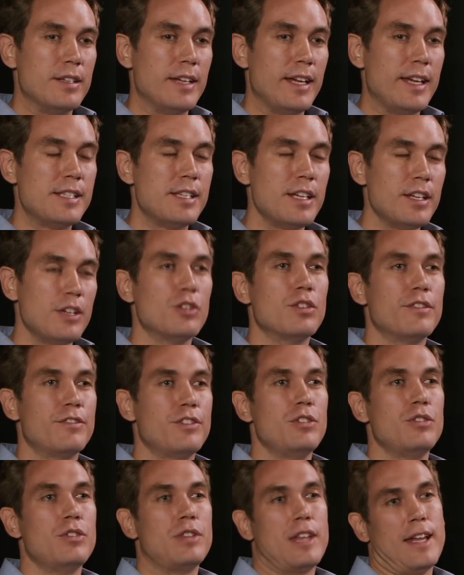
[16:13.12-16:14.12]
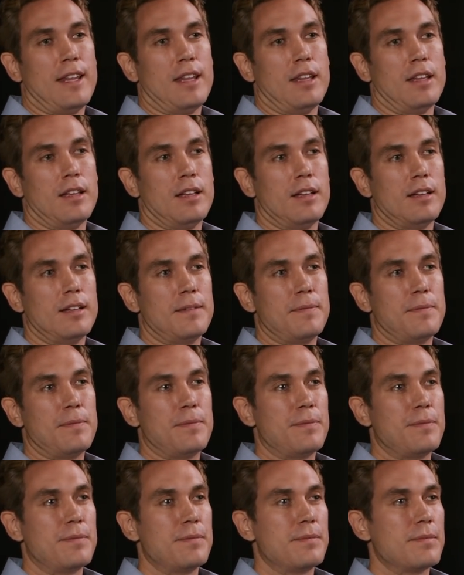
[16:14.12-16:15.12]
Is it your view then that
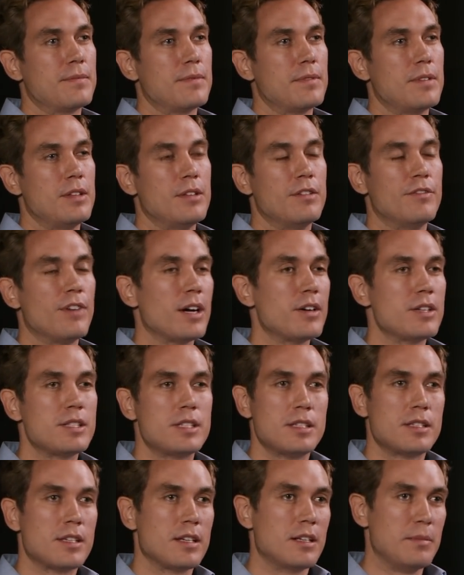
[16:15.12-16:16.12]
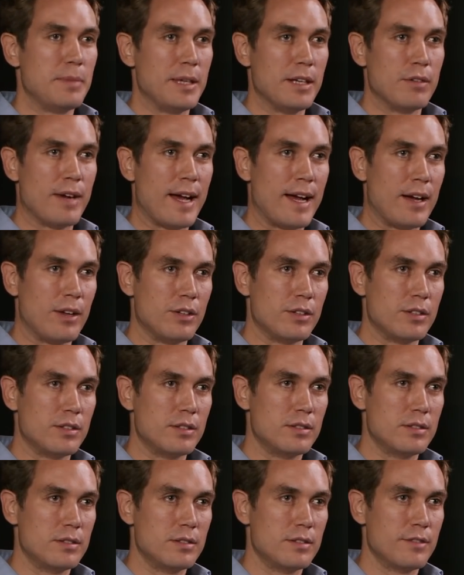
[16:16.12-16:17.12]
the virus is going to be around
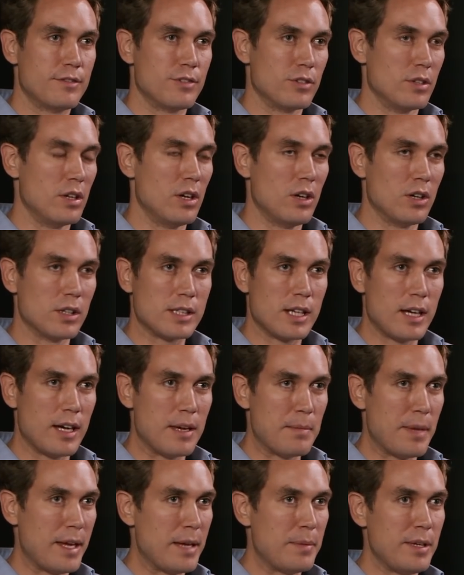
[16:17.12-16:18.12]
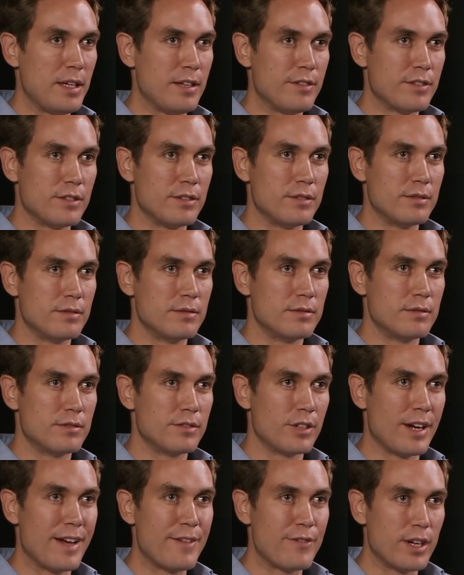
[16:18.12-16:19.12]
for a long time, maybe even
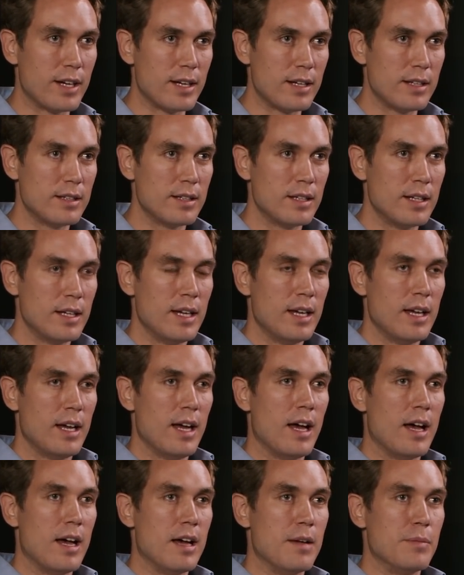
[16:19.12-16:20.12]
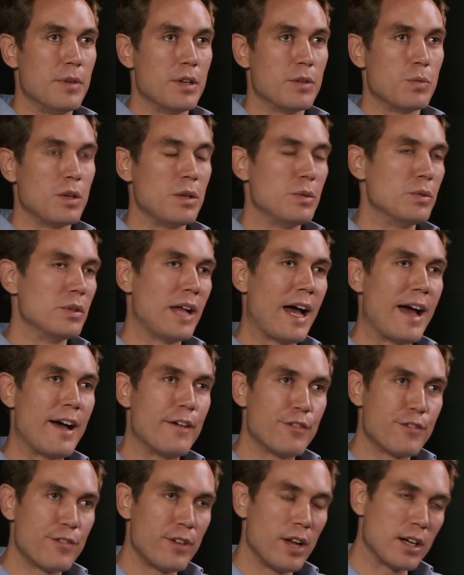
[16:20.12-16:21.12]
forever? We will have
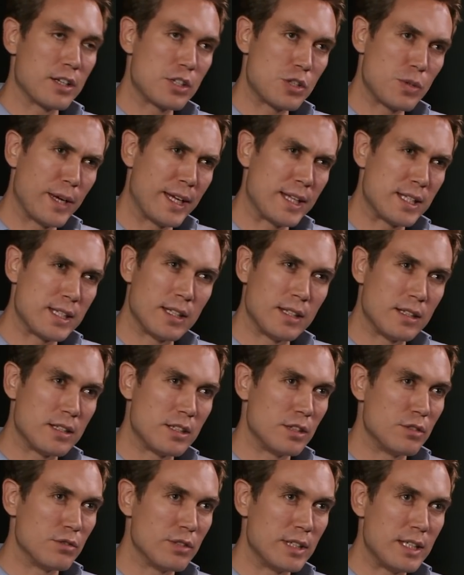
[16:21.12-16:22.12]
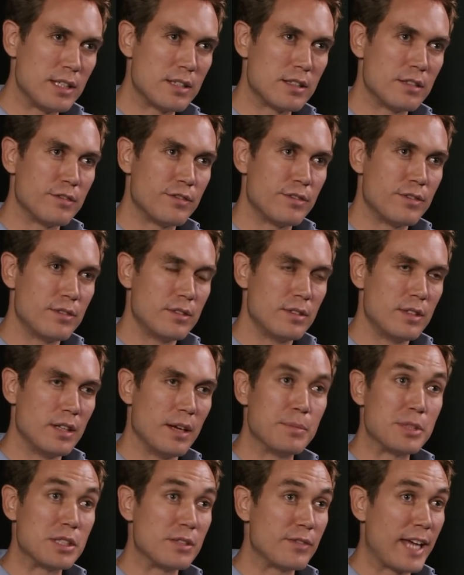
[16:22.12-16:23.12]
fluctuating degrees of
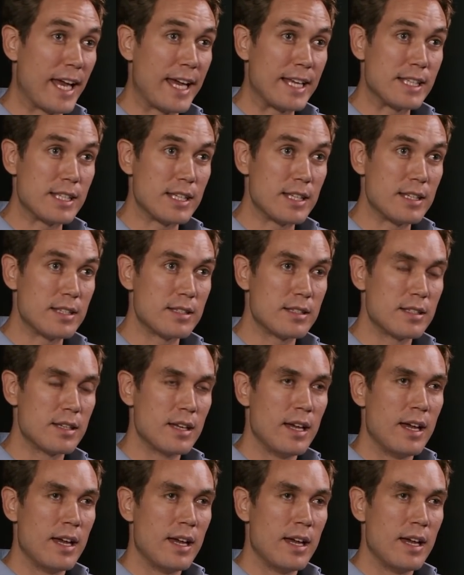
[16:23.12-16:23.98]
numbers of cases.